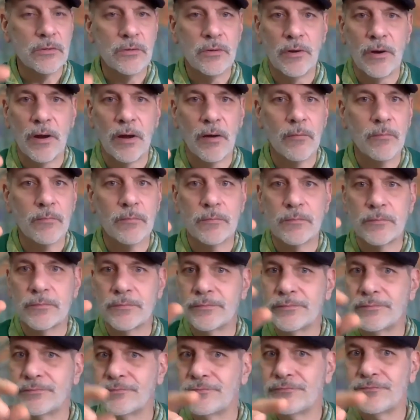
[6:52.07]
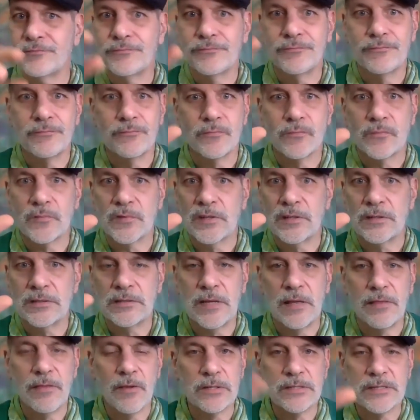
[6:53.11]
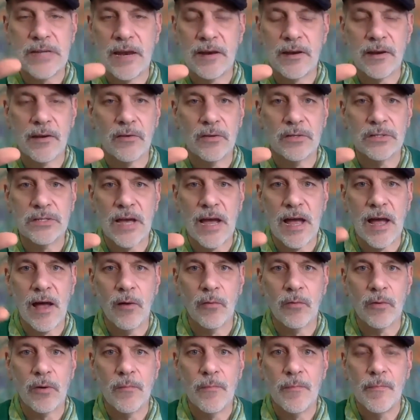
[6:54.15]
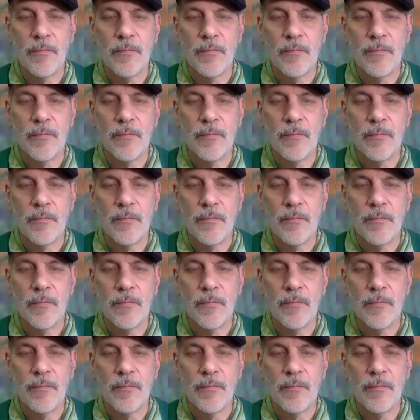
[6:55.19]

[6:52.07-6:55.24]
You know, send those tentacles out